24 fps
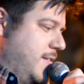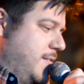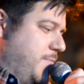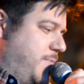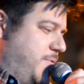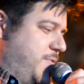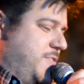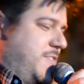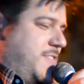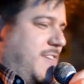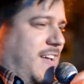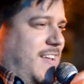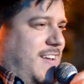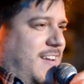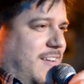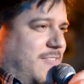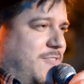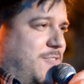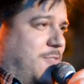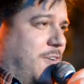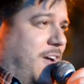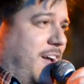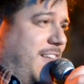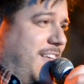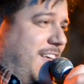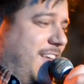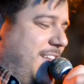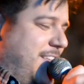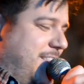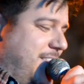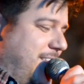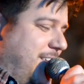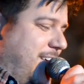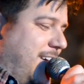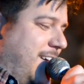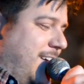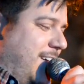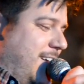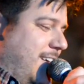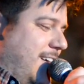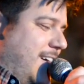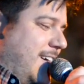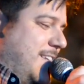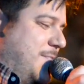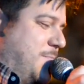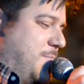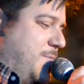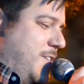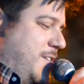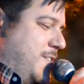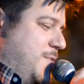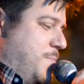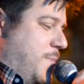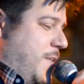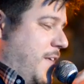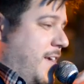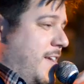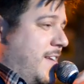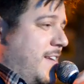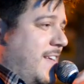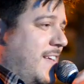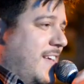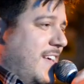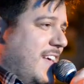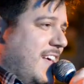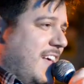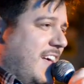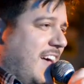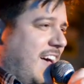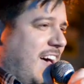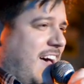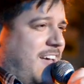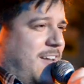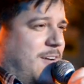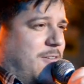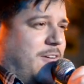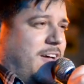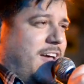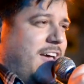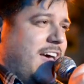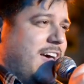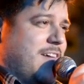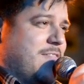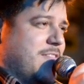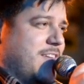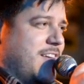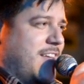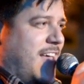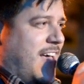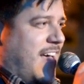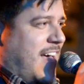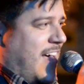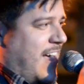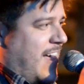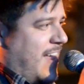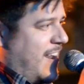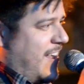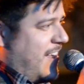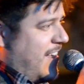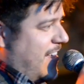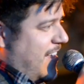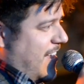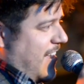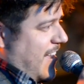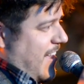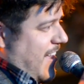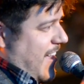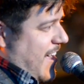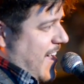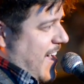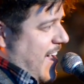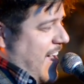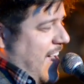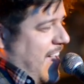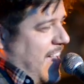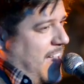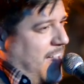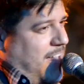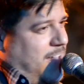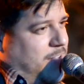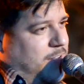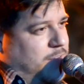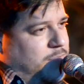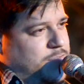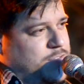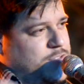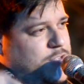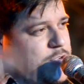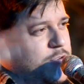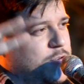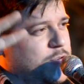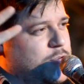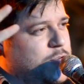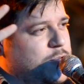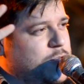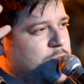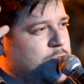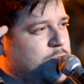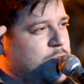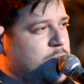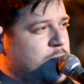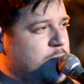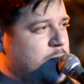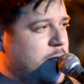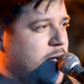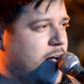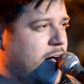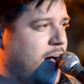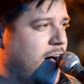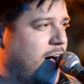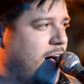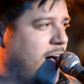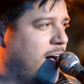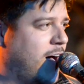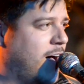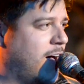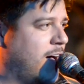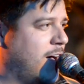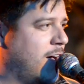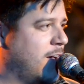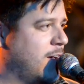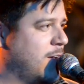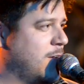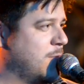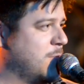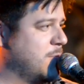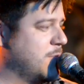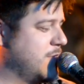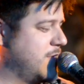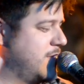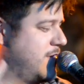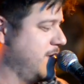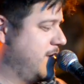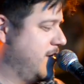I didn't have to write anything, I explained. I don't have a dad. I have 2 moms.